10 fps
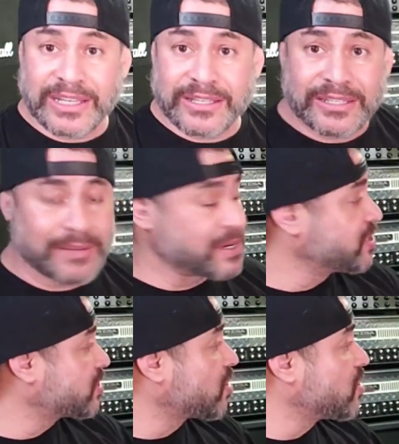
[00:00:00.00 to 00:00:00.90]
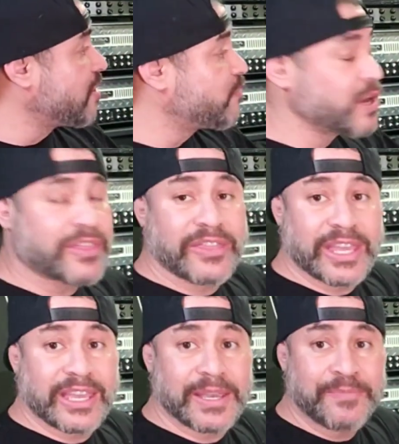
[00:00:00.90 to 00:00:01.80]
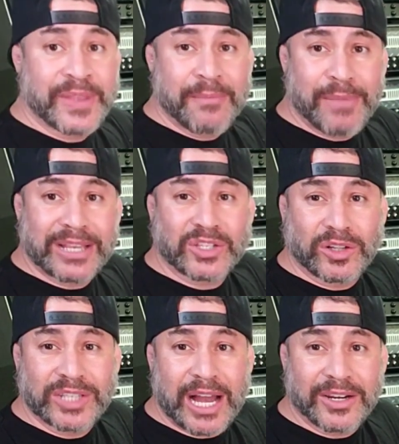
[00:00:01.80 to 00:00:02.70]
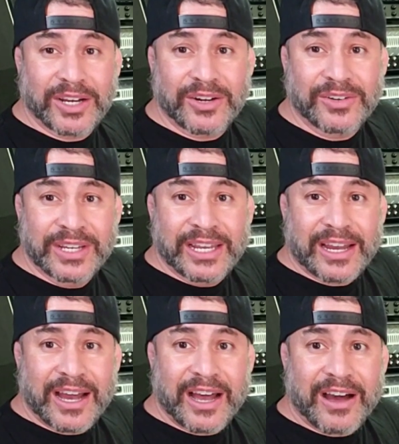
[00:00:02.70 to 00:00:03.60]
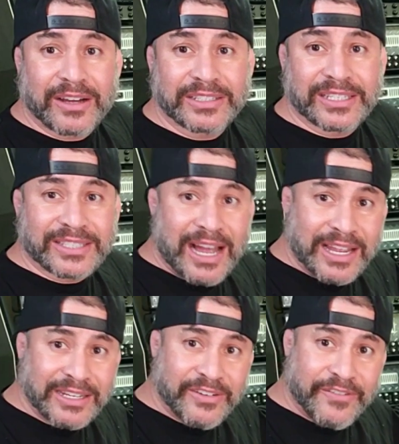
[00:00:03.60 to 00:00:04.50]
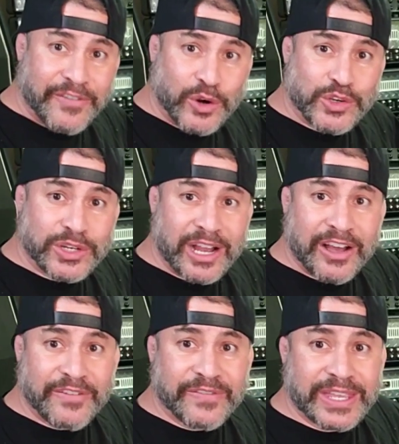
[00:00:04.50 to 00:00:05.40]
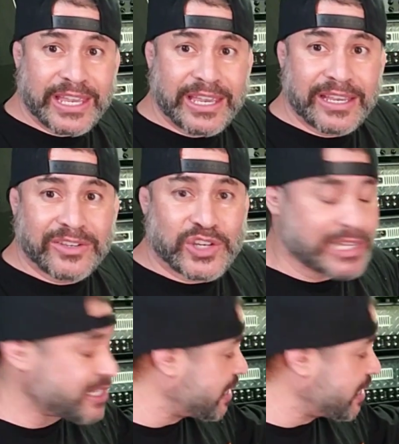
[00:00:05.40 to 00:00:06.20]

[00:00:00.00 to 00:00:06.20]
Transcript: listen. I'm going to start off with the Mike Soldano uh, designed version of the Jet